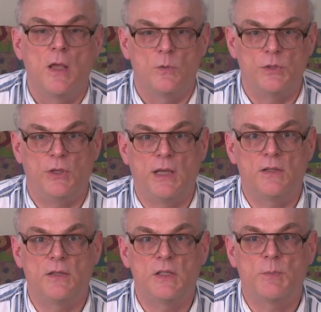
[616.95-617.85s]
When you get
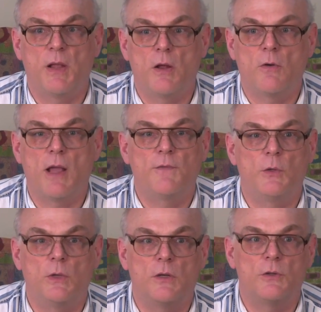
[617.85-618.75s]
to this paragraph,
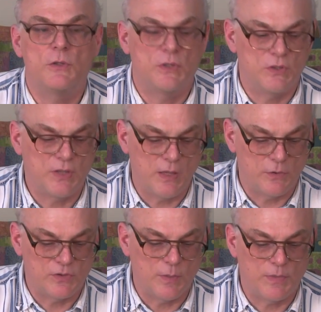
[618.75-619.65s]
you introduce it and say,
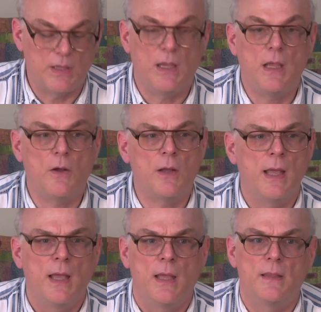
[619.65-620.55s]
there's something here
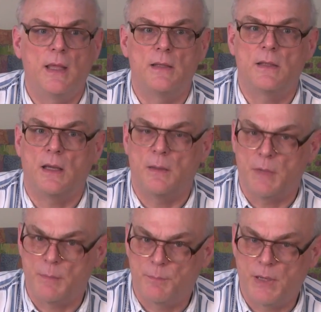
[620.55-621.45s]
that
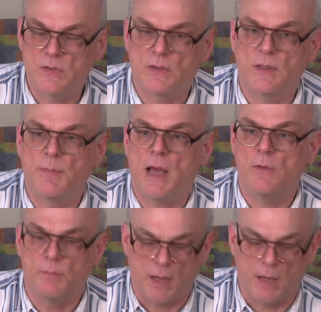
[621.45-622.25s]
I'm puzzled about.